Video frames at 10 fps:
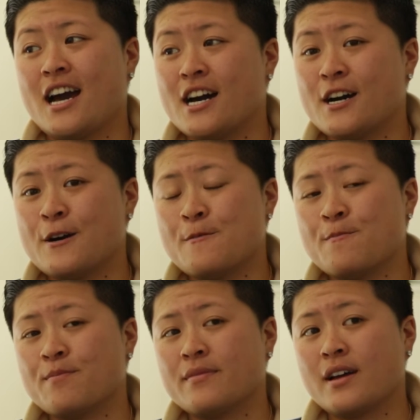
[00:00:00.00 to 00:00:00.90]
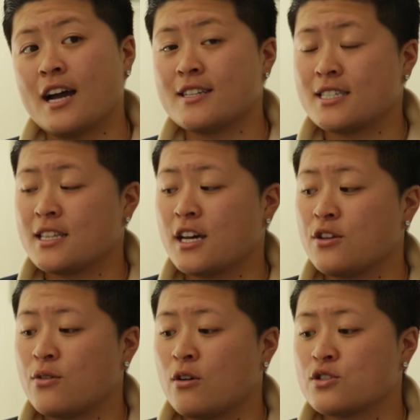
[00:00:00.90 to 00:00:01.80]
I've seen
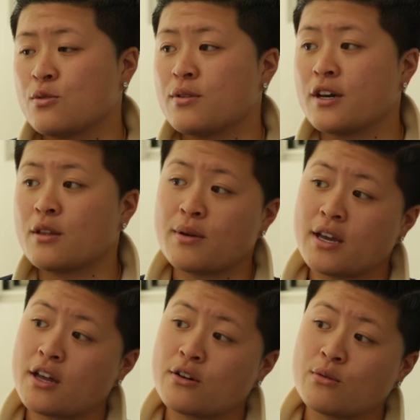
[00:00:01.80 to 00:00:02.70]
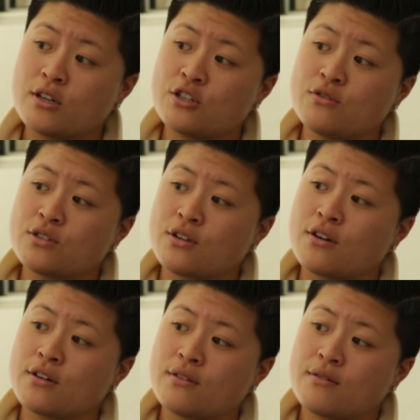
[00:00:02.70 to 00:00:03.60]
that you also play the piano. When did you
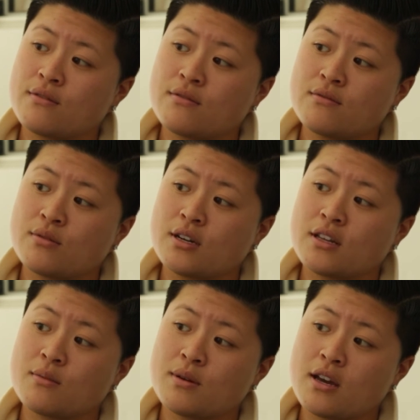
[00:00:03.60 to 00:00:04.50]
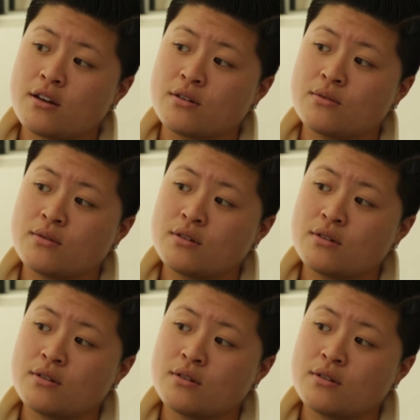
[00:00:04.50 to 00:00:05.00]
start playing the piano?